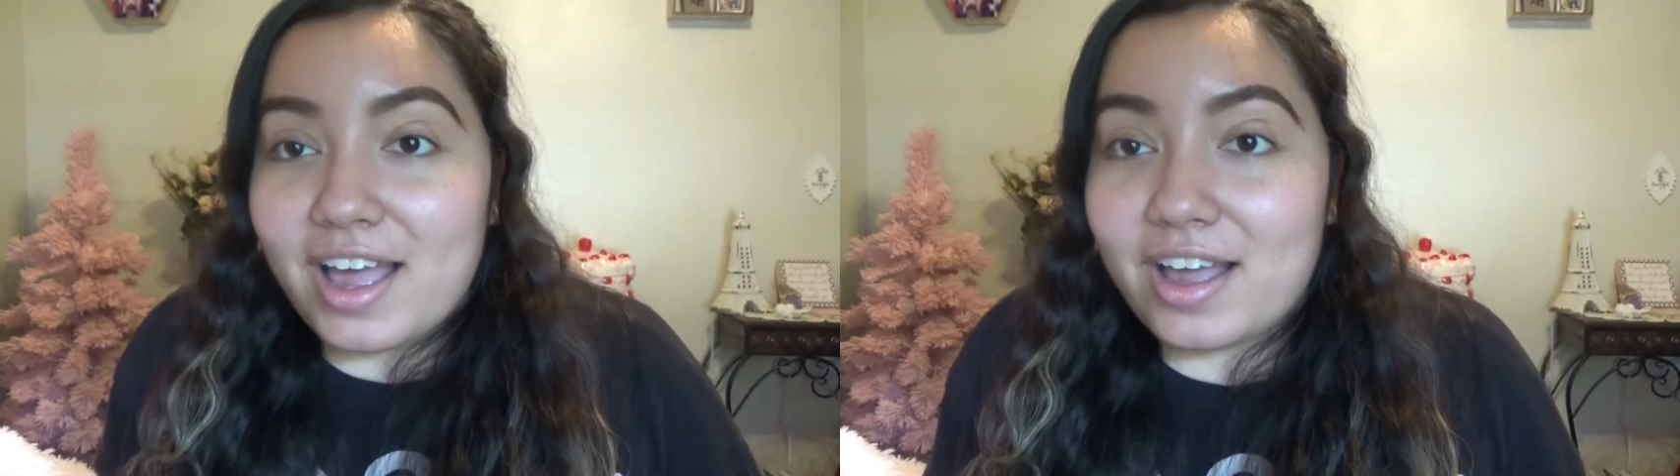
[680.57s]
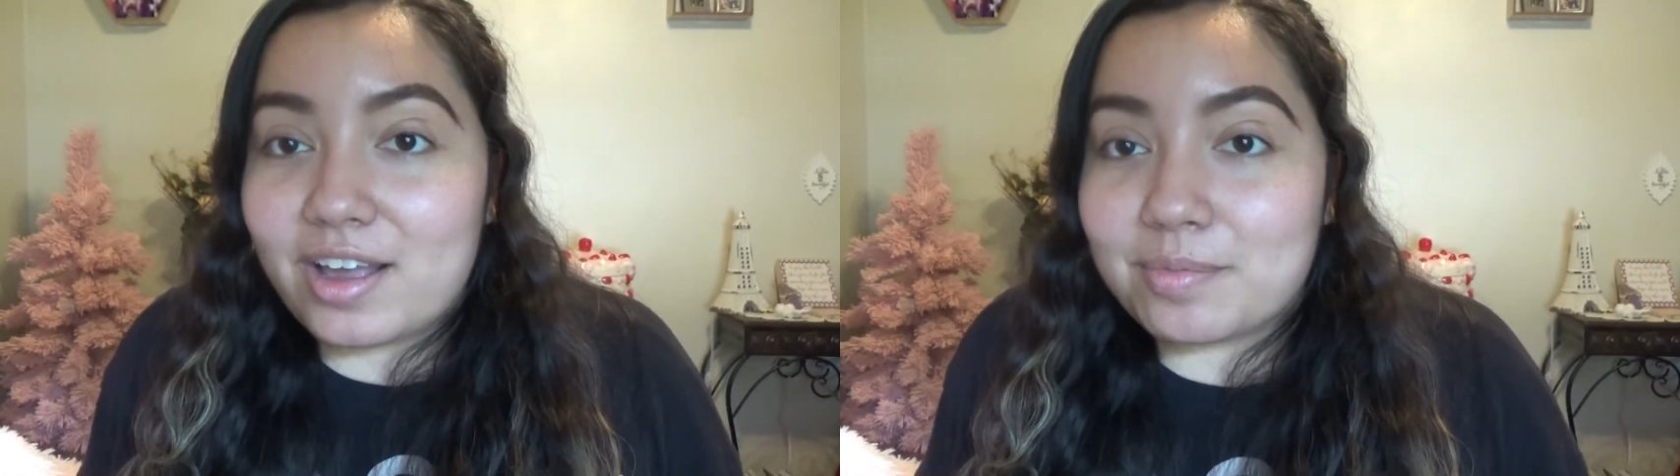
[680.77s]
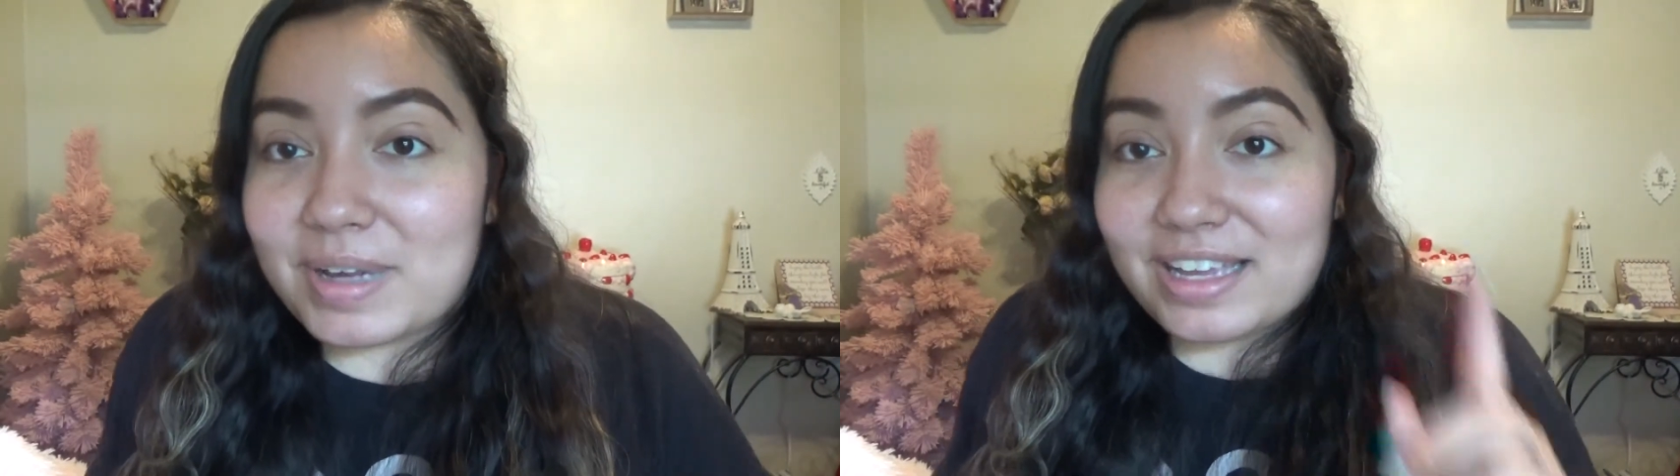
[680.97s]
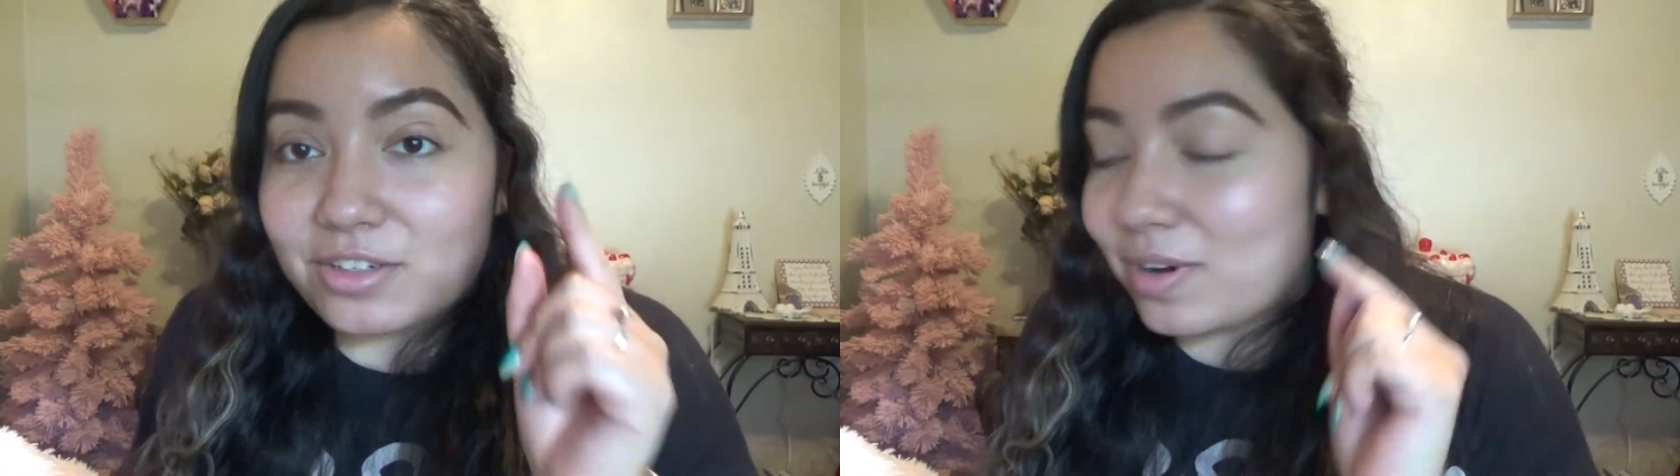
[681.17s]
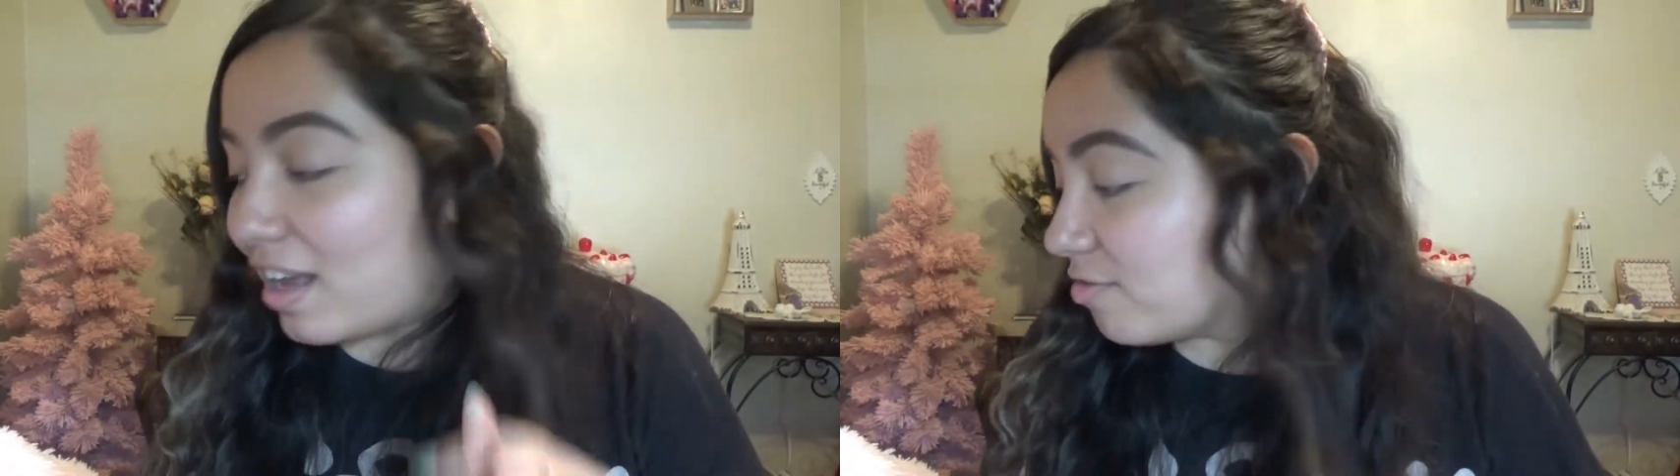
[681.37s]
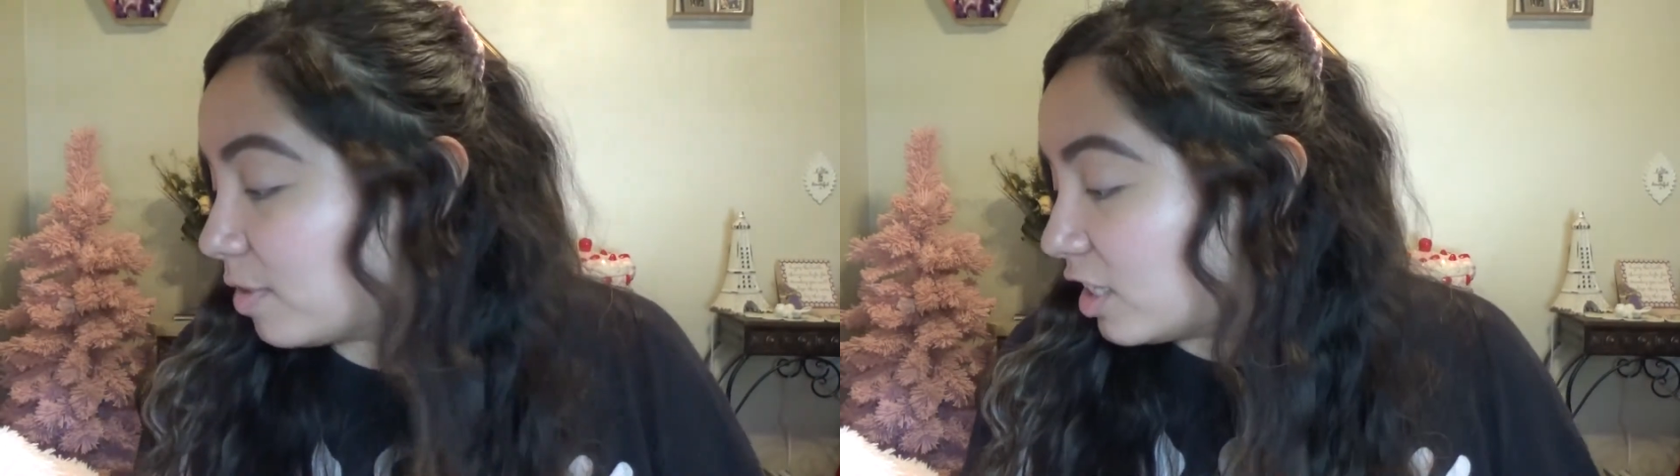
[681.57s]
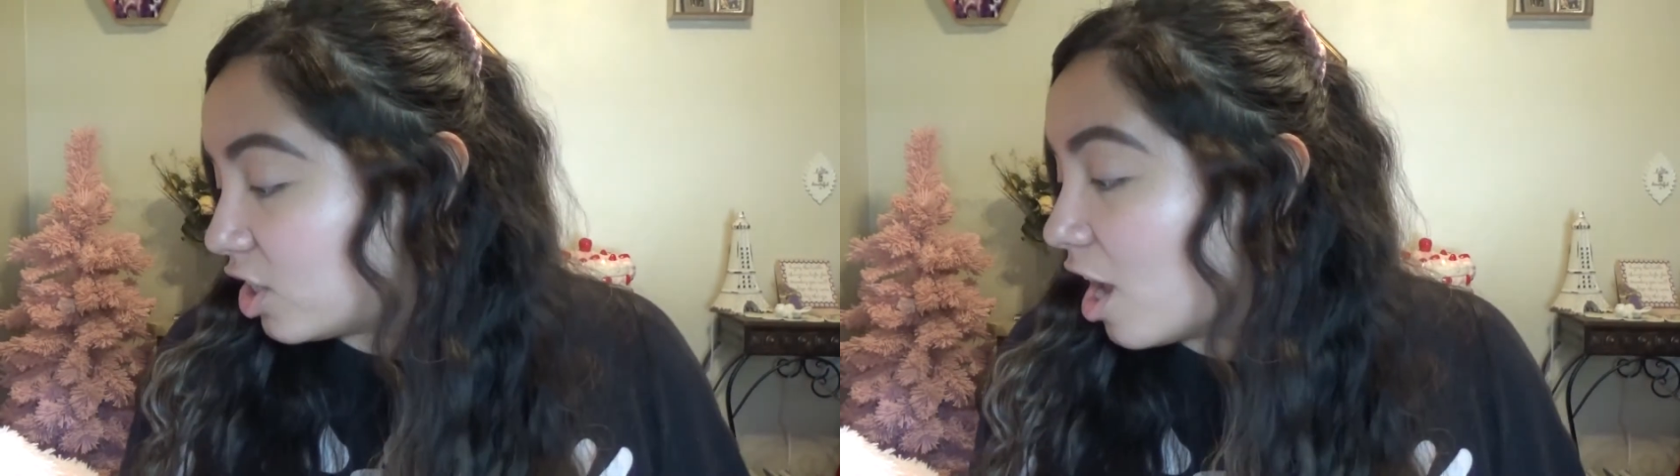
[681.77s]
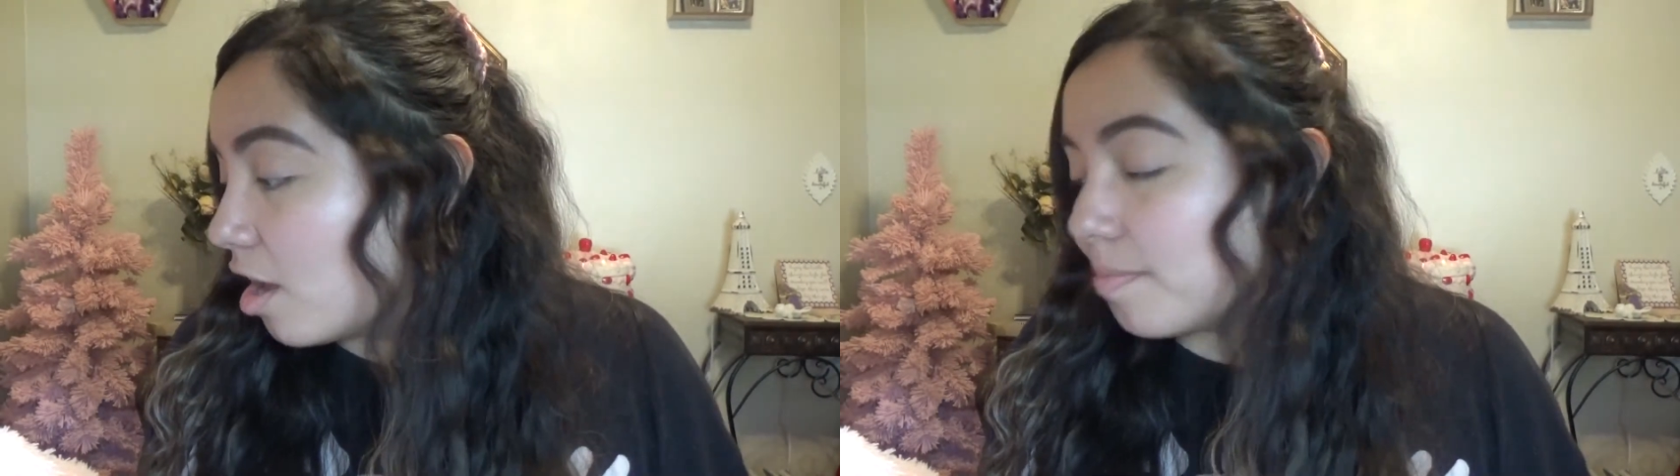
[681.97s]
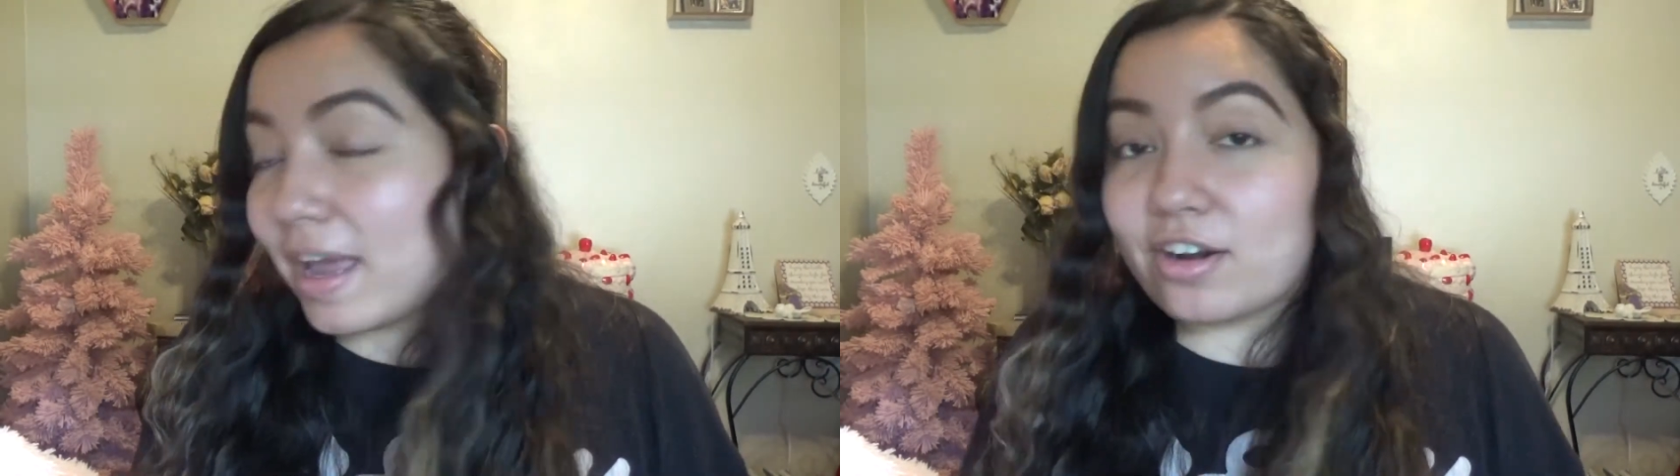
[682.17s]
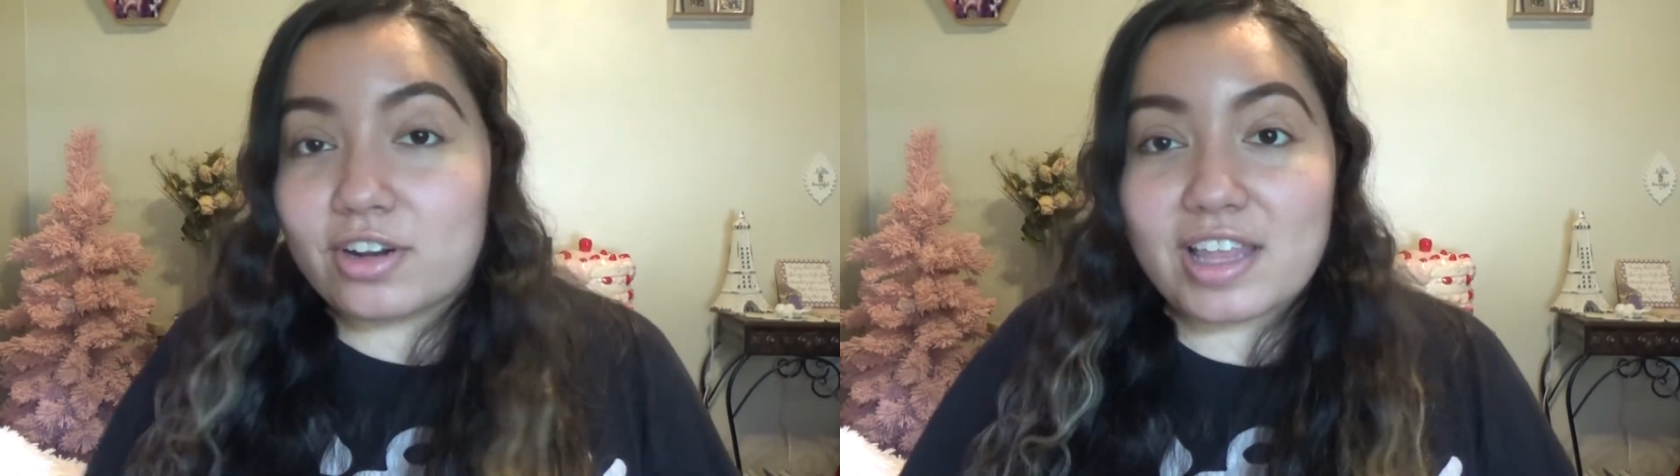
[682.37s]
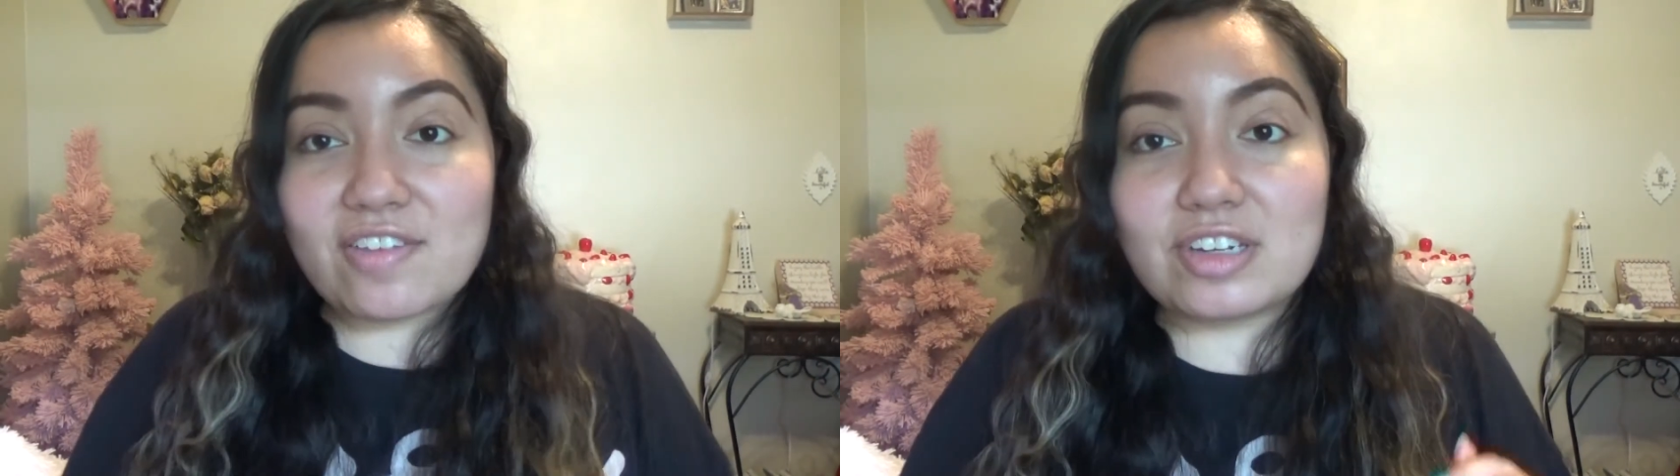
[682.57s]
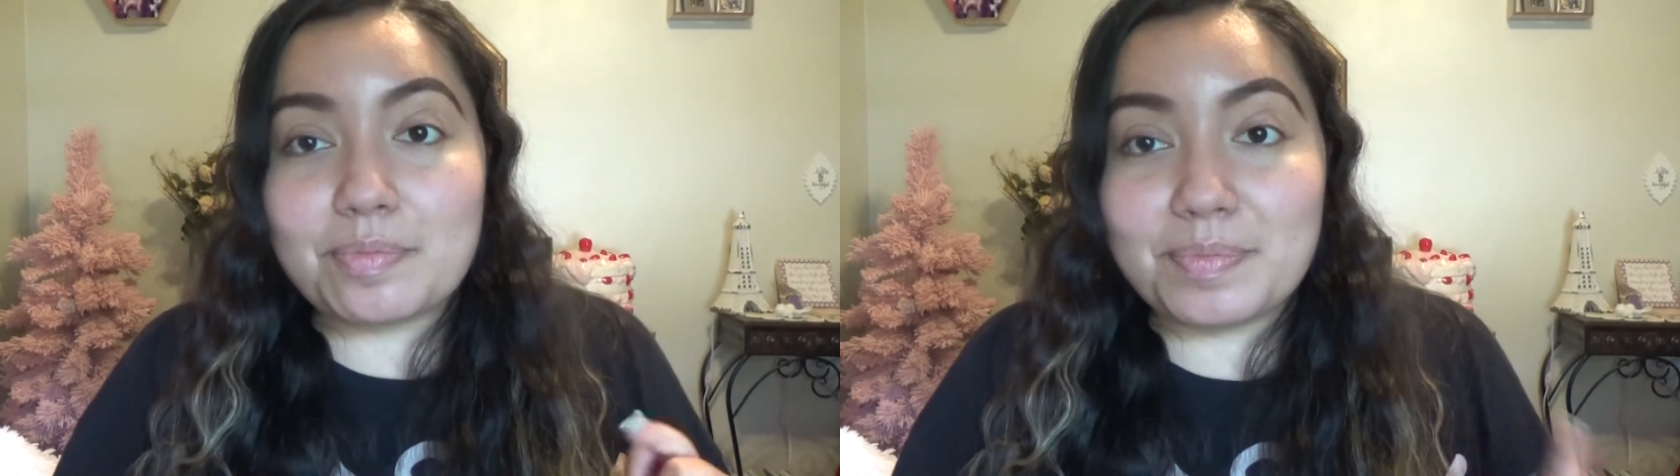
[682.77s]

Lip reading: I don't have much battery left,